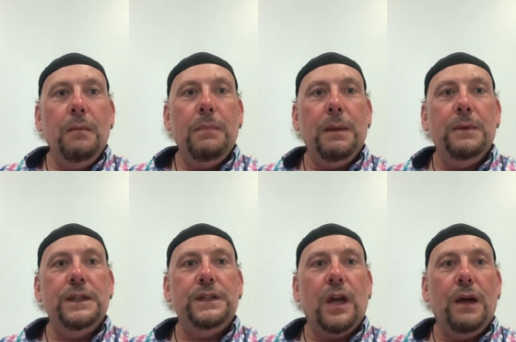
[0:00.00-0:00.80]
Maybe the
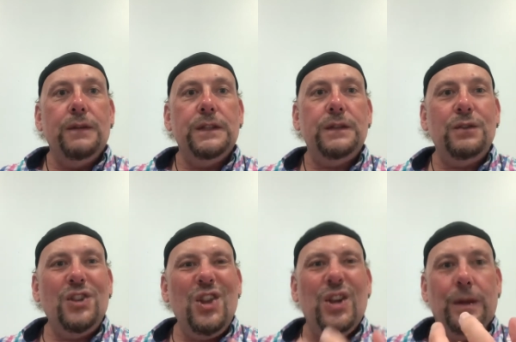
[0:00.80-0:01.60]
star is. So it's
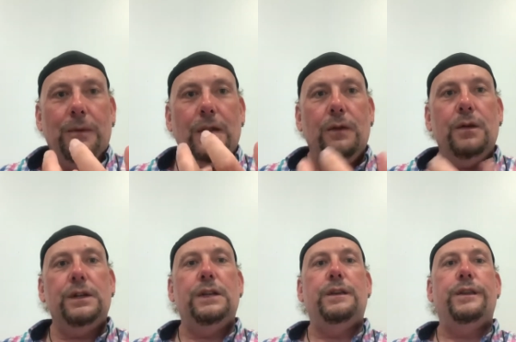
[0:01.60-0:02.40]
good. I'm kind of
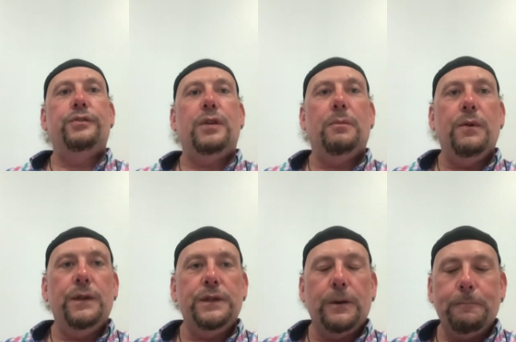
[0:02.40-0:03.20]
hooked into the drama of
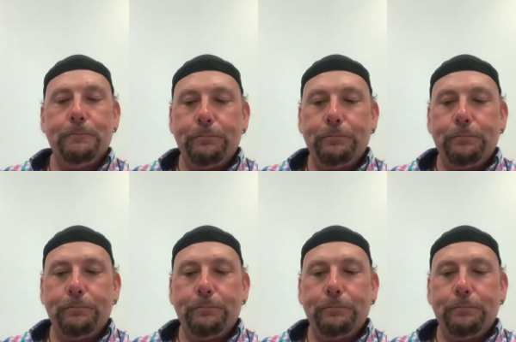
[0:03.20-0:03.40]
the song.